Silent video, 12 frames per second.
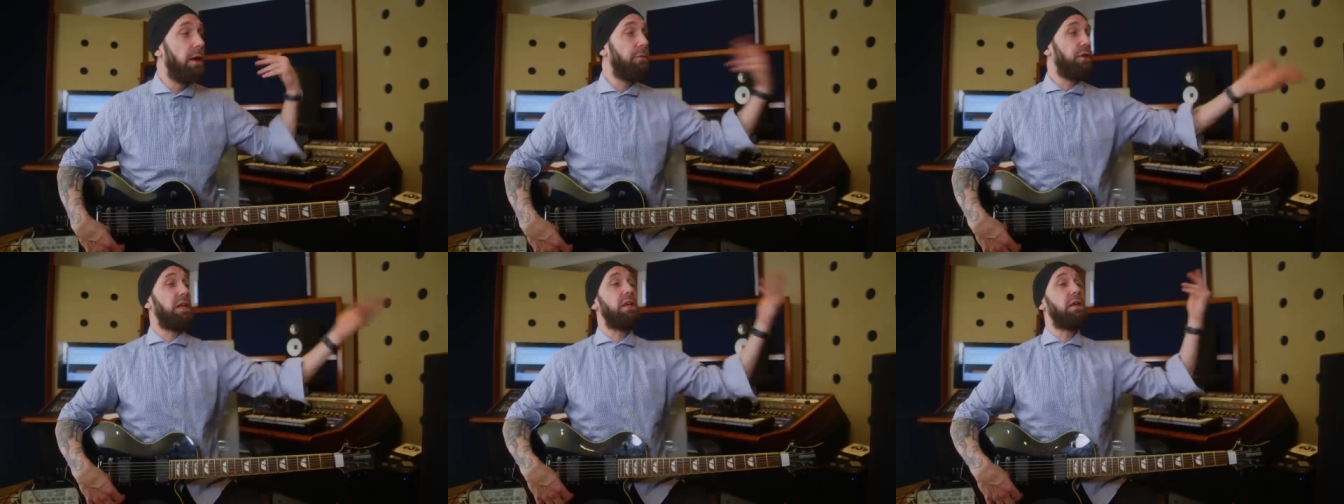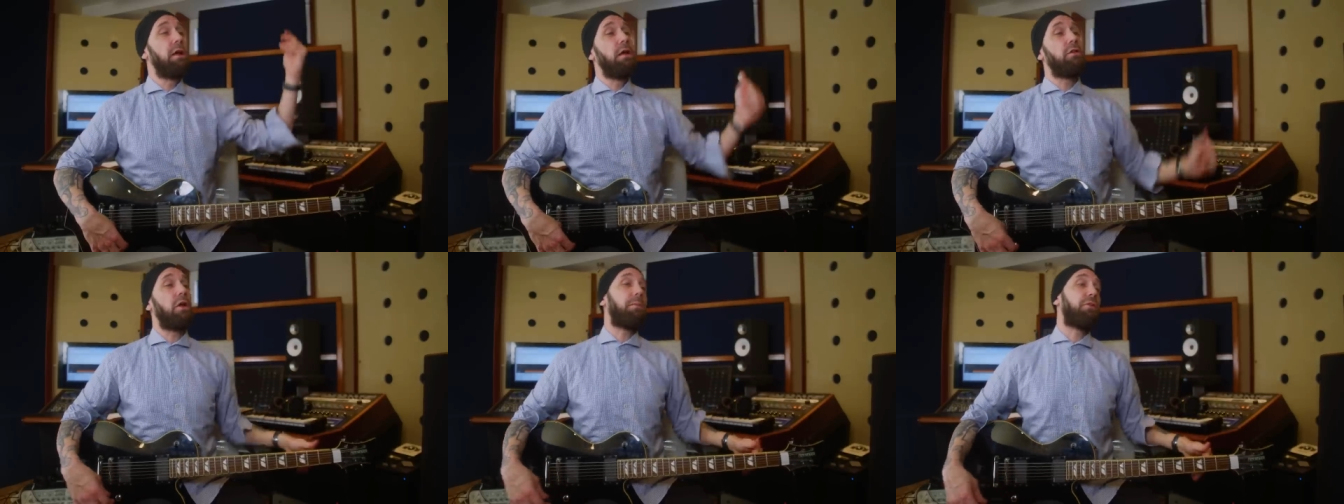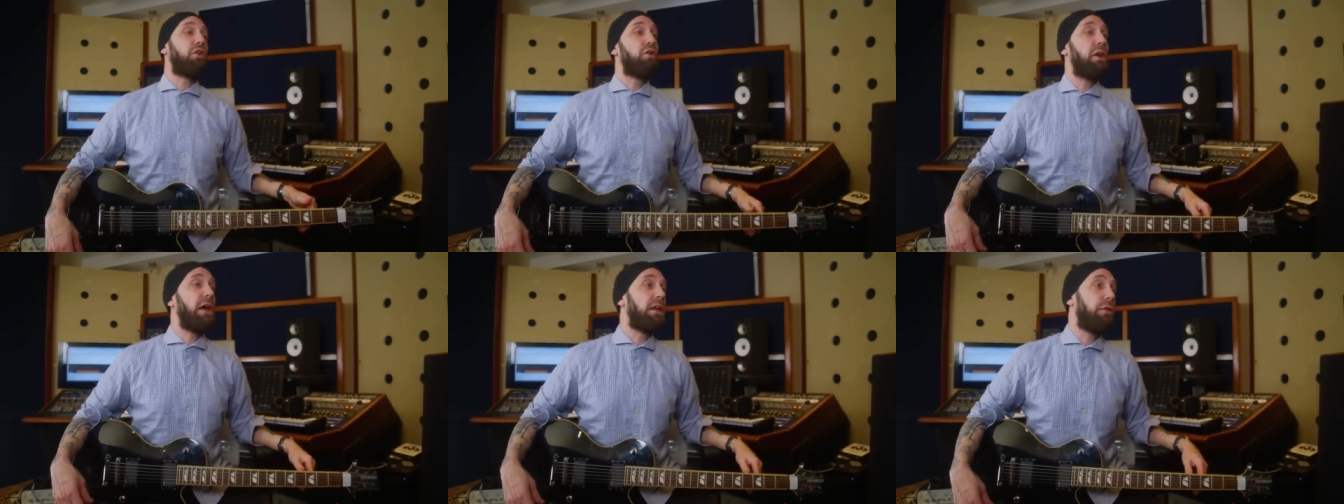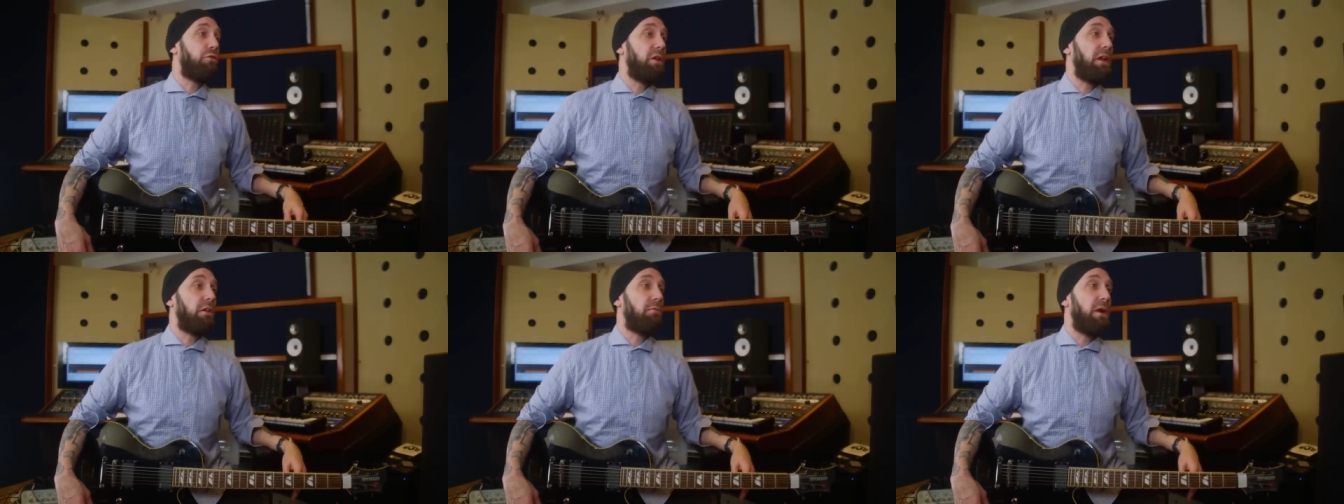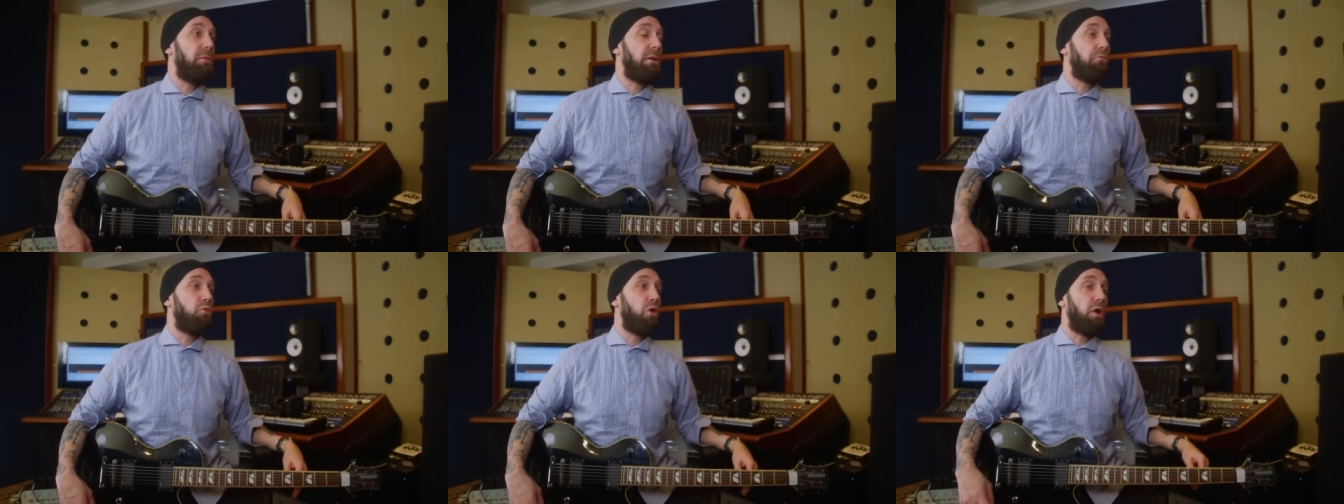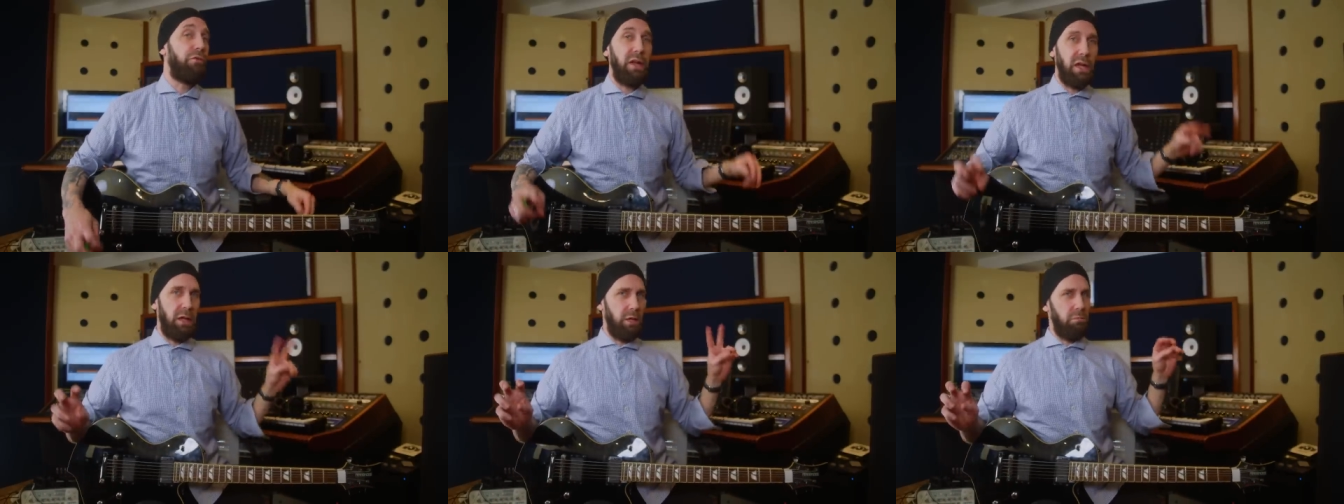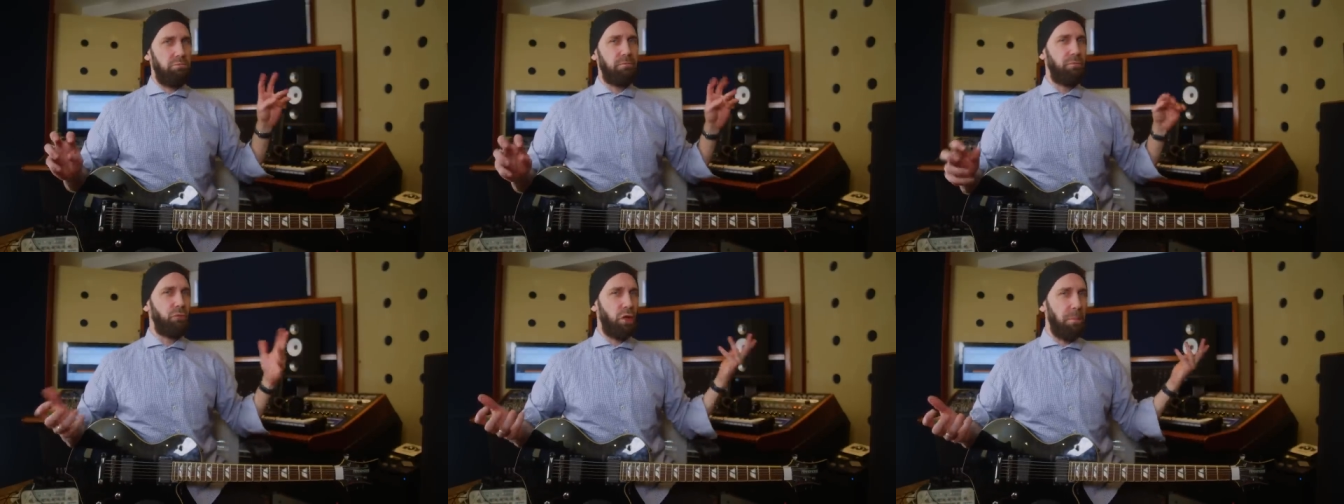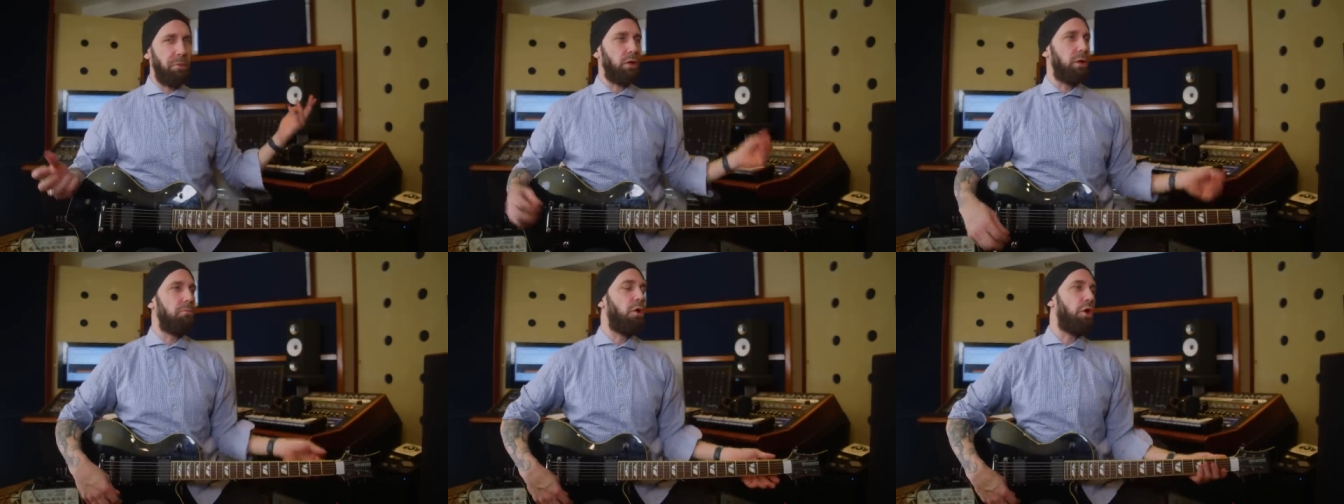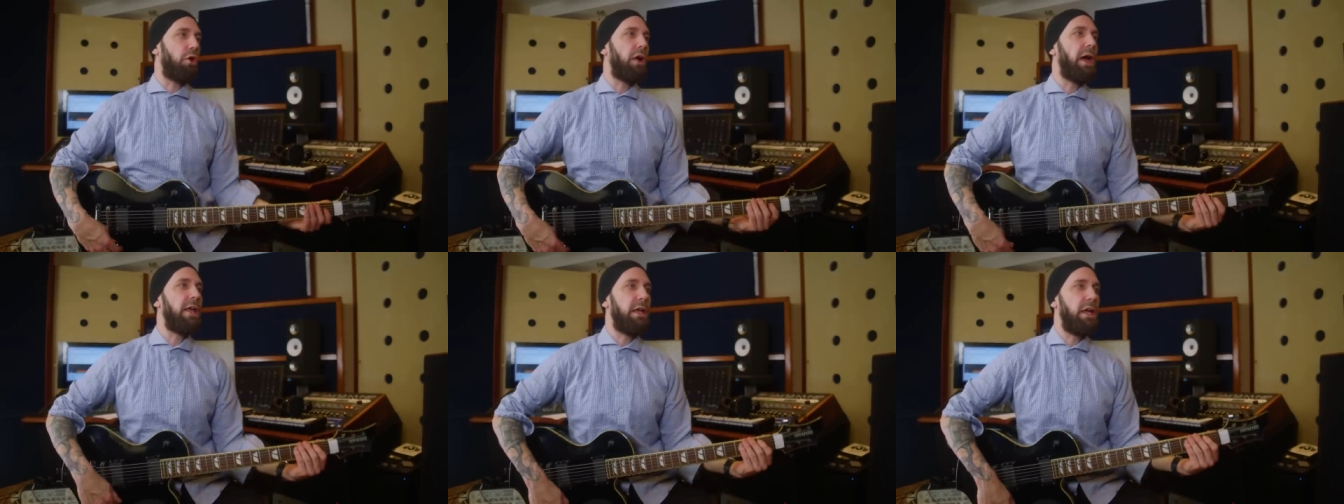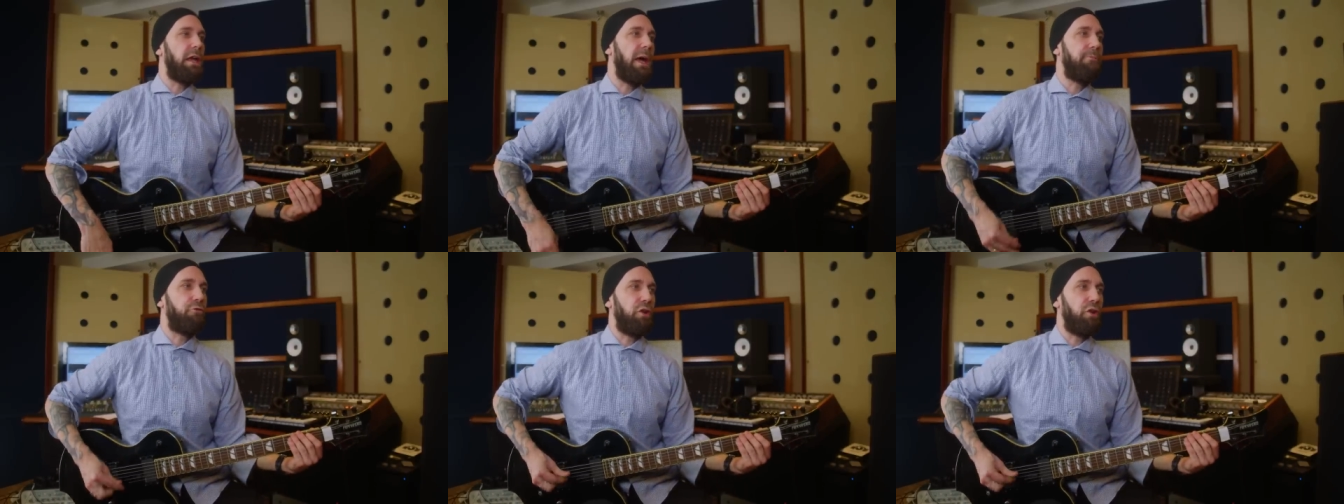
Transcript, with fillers: The Sub-Zero ninety-three is maybe more of a typical modern high gain amp for